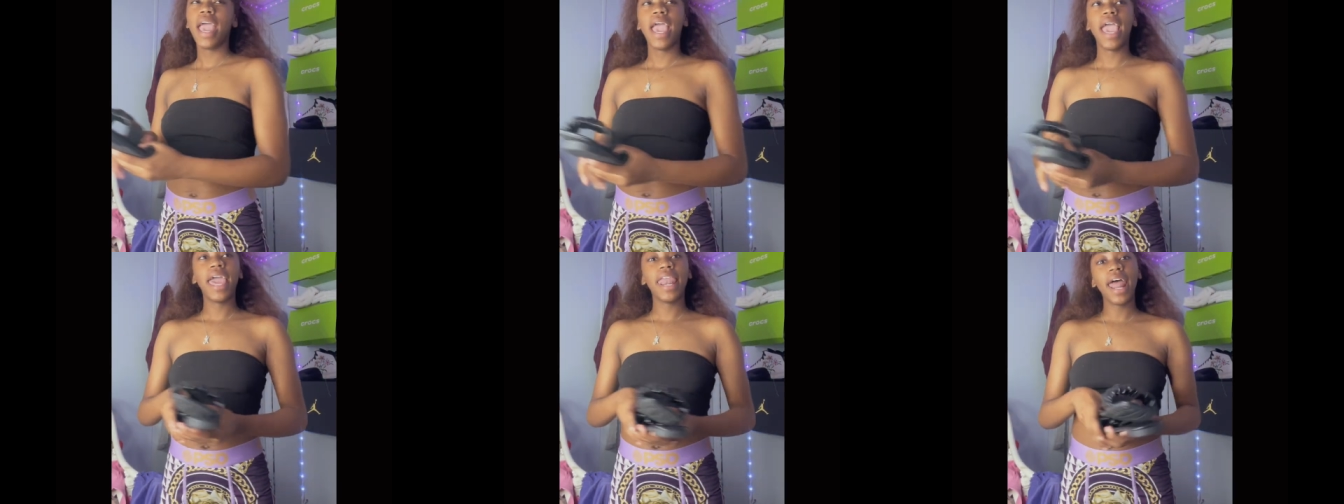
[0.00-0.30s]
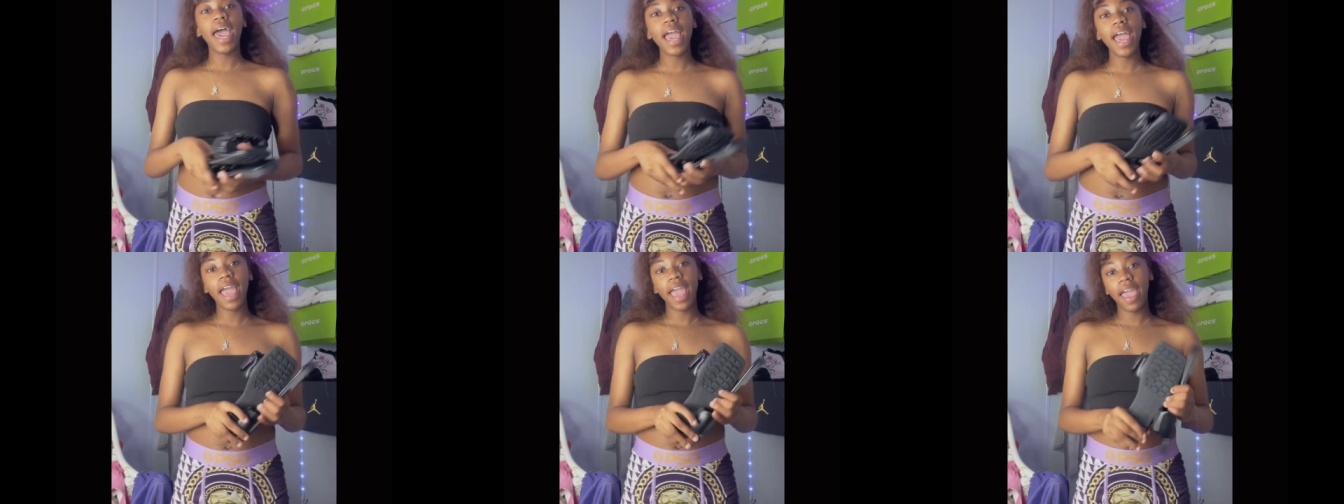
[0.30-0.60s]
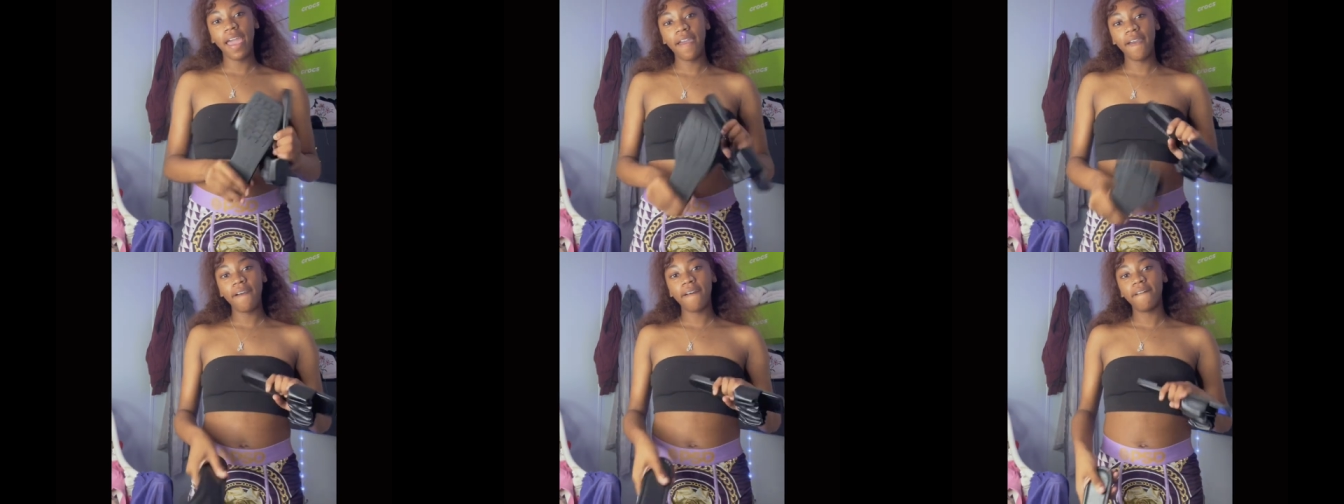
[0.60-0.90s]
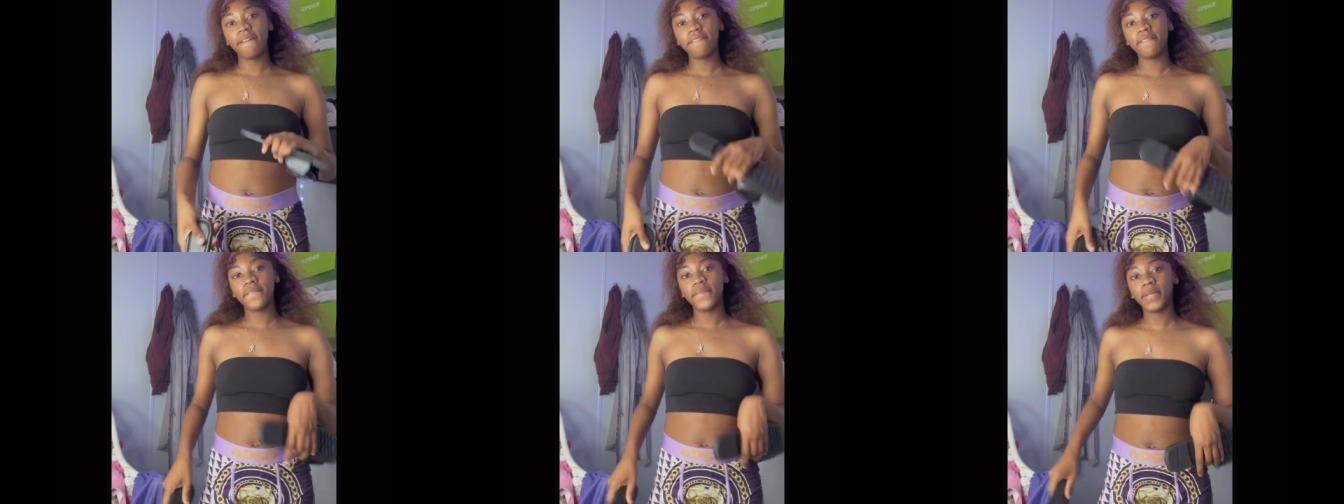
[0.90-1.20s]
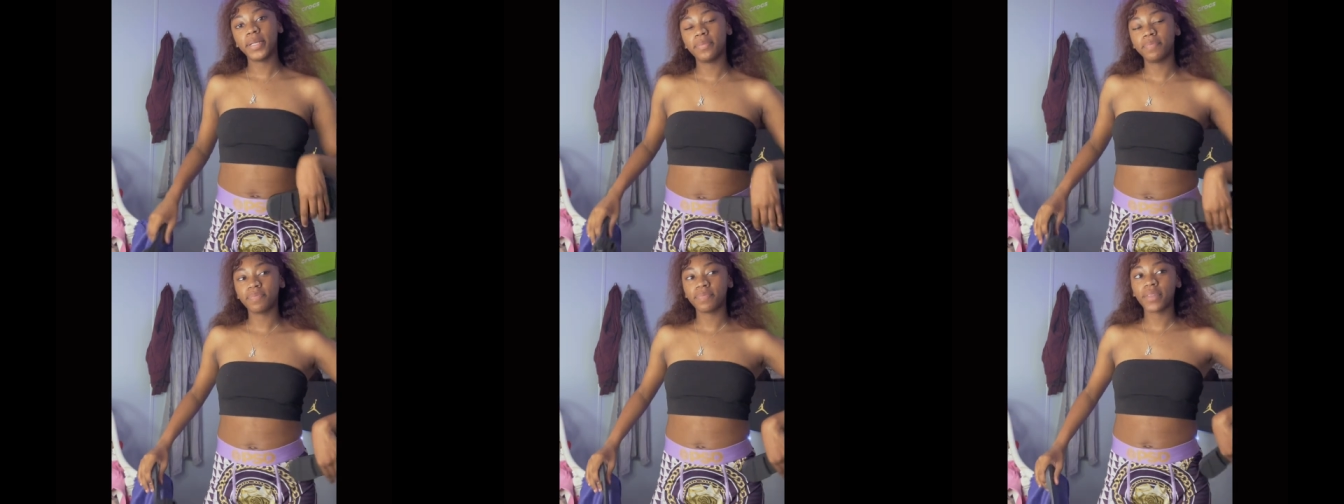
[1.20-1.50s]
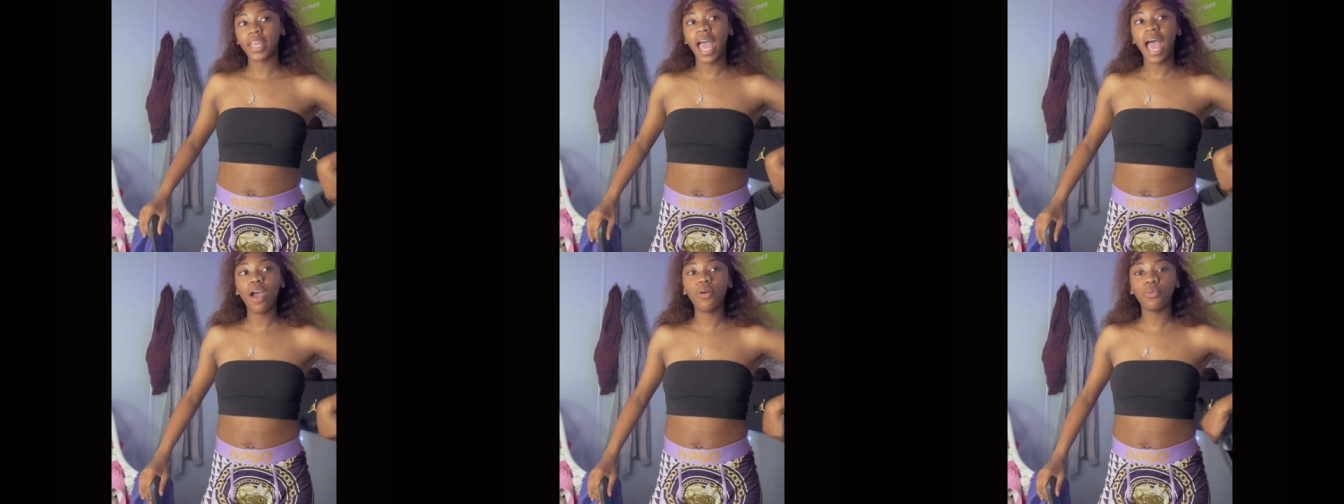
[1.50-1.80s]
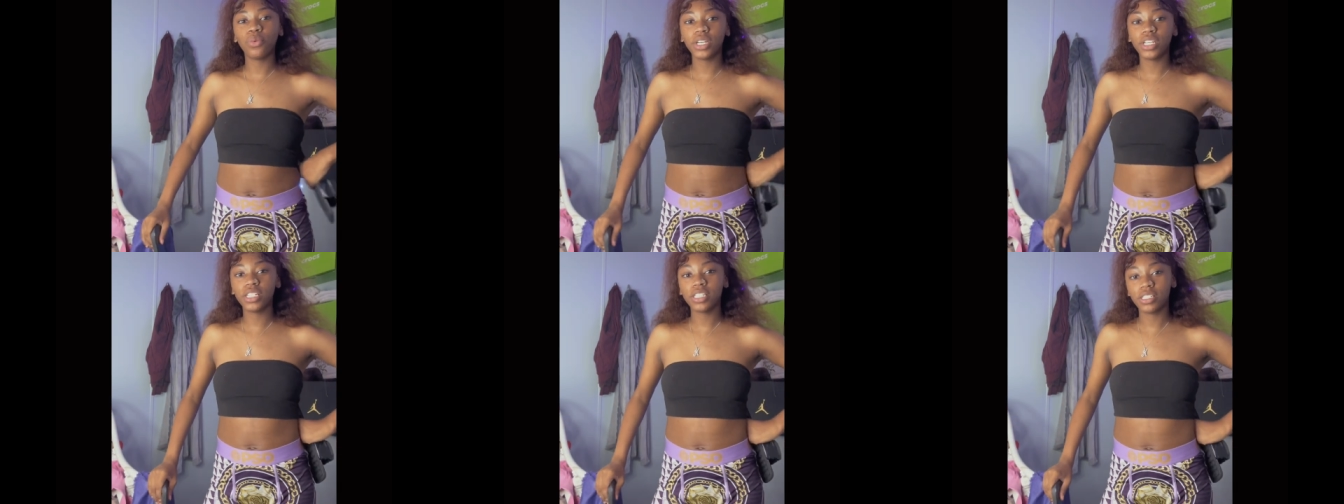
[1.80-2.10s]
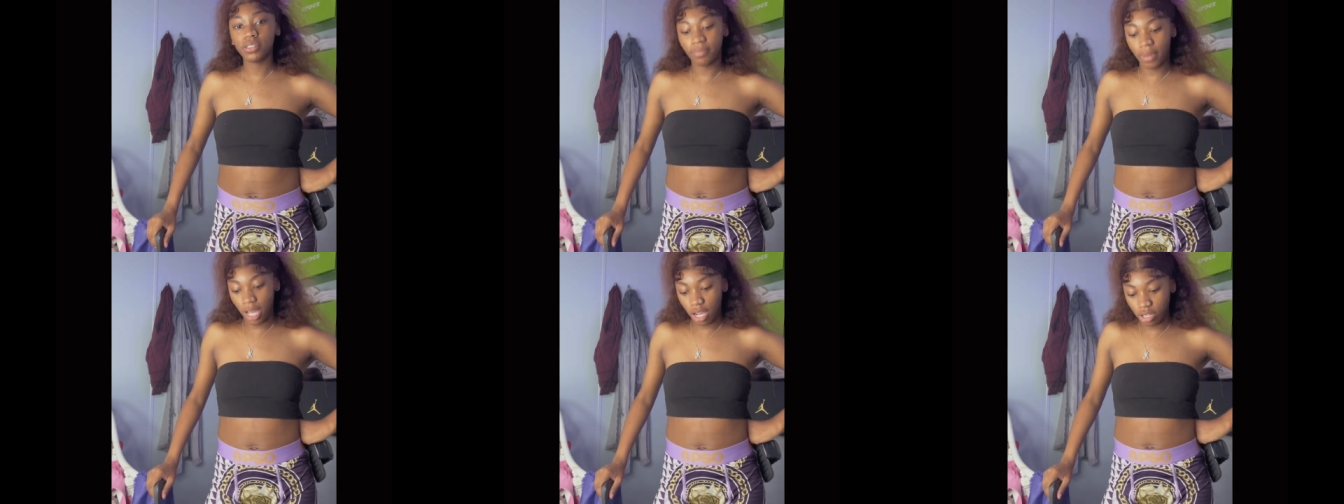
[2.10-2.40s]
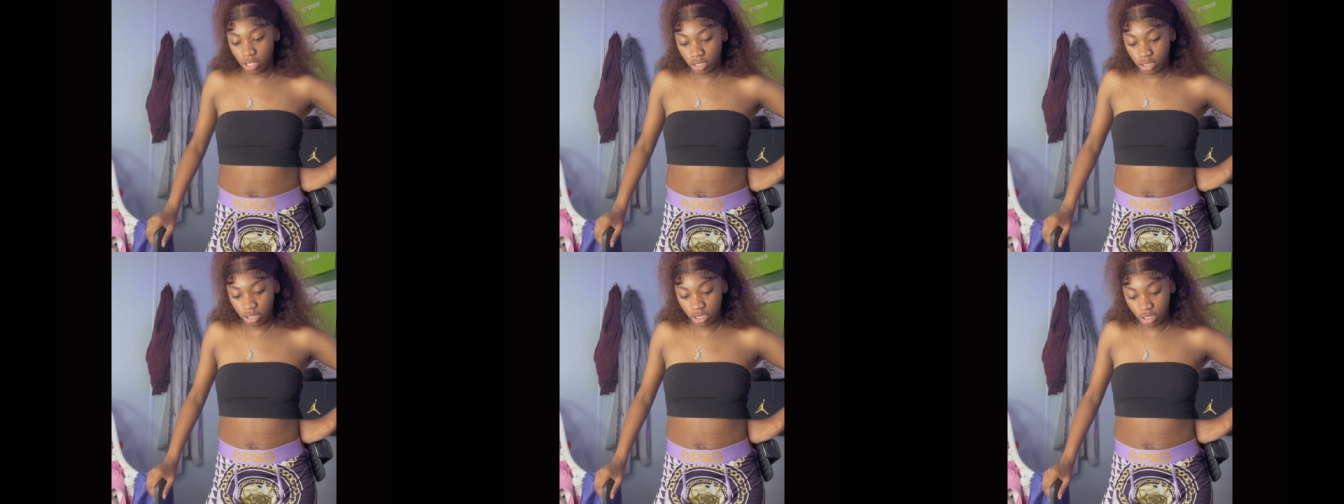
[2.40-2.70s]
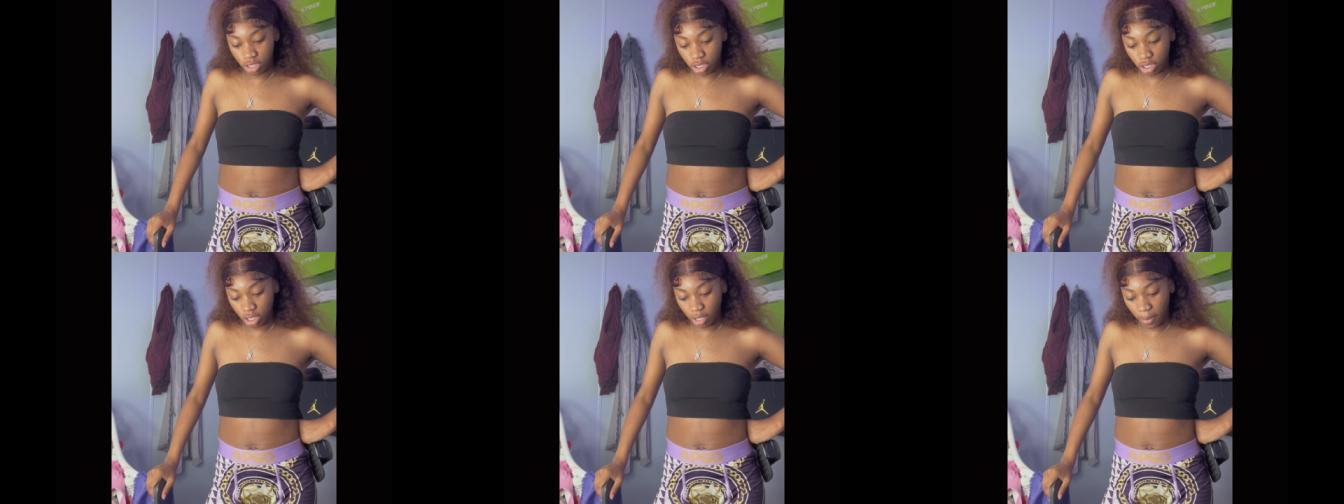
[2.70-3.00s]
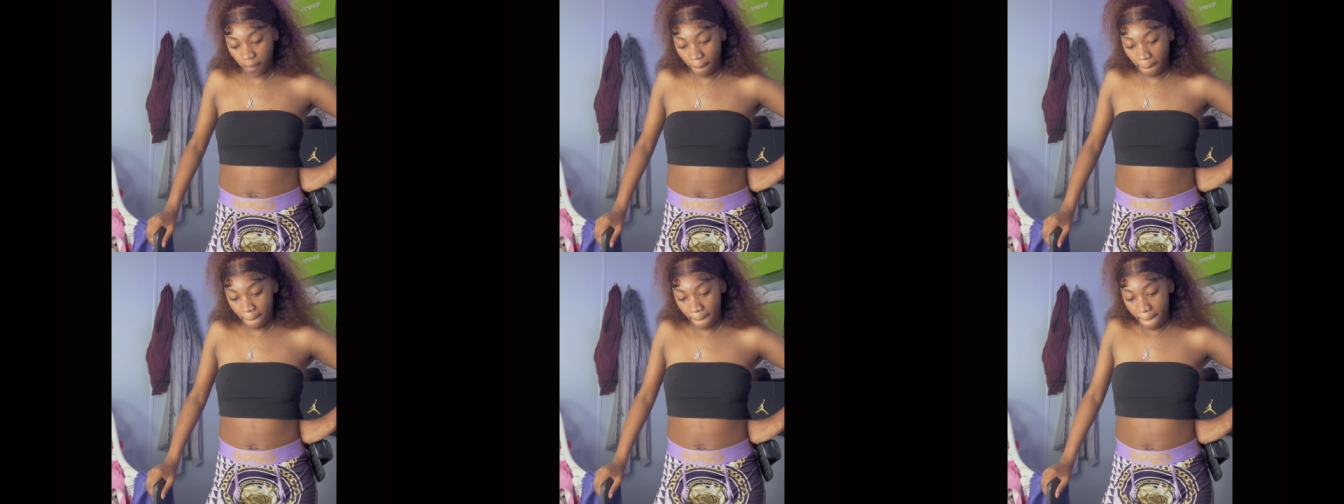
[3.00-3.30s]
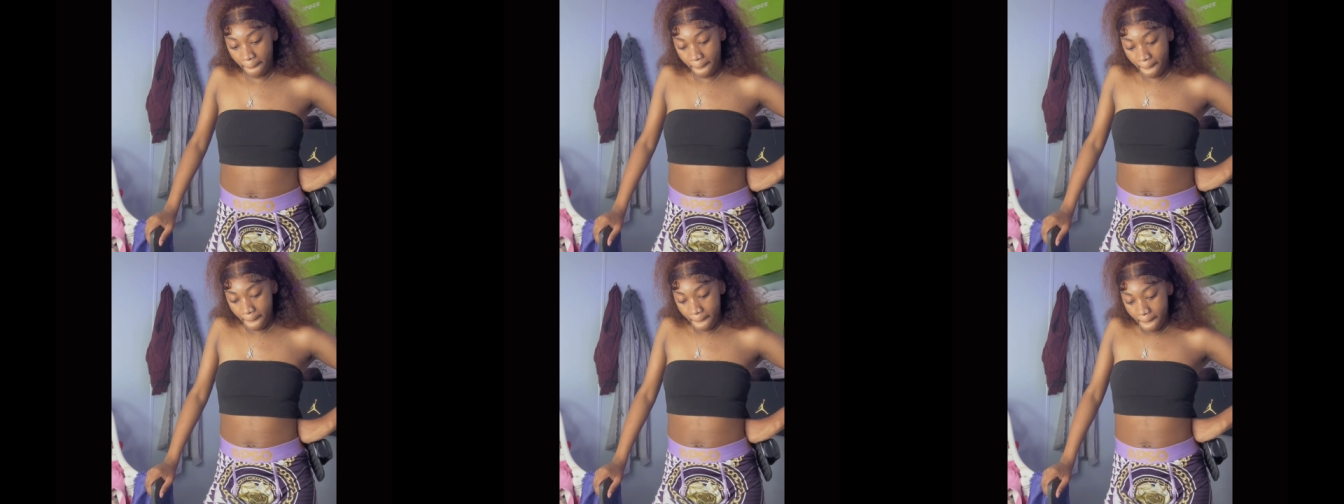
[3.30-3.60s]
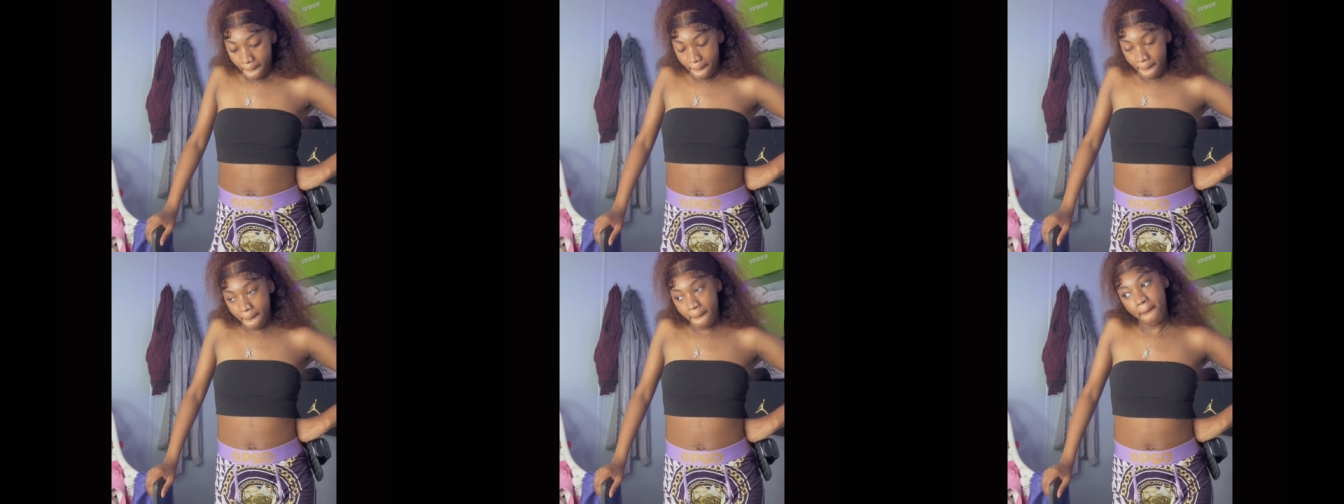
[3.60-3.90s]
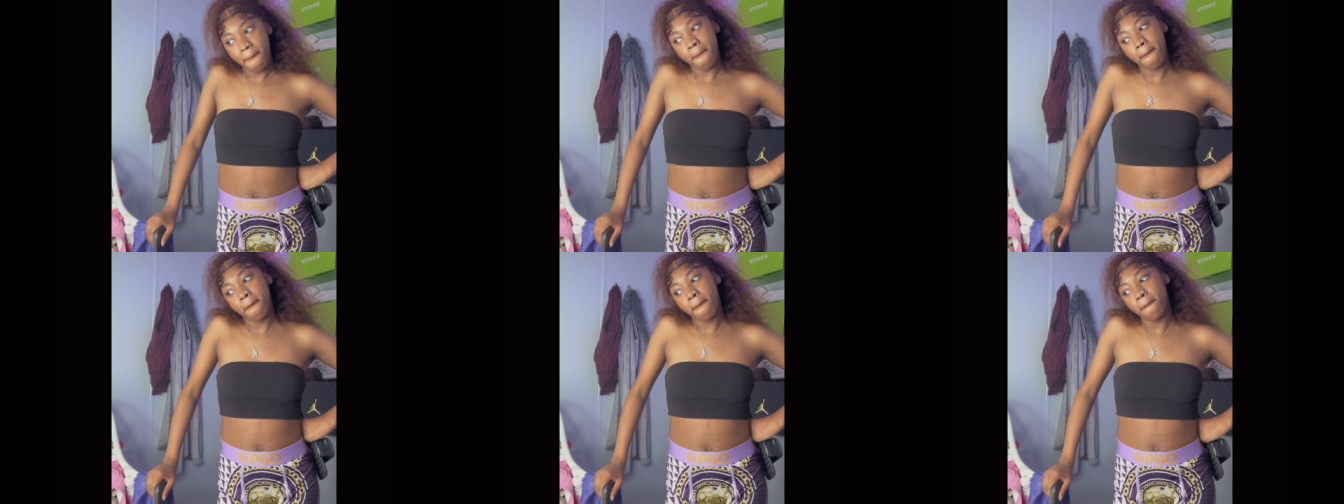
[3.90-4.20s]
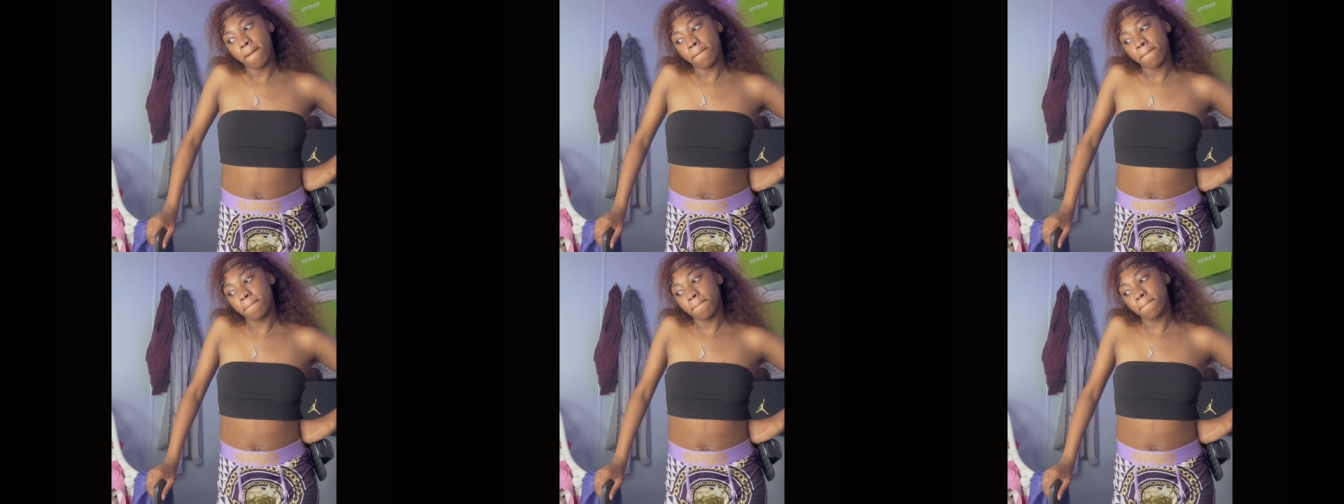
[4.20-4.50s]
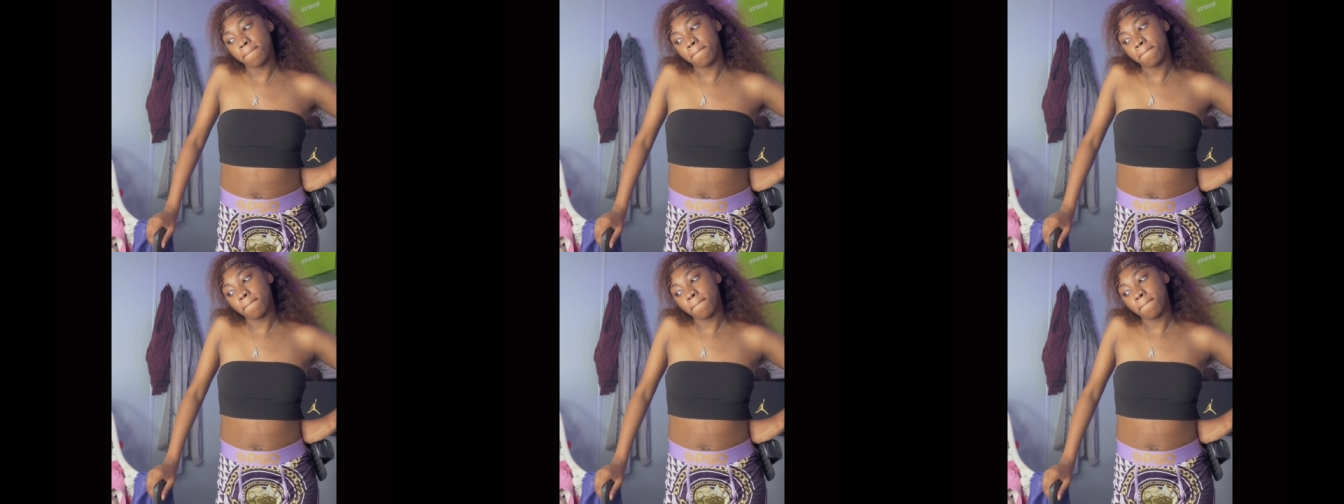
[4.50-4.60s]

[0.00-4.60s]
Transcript: And I have, I wish my other, um,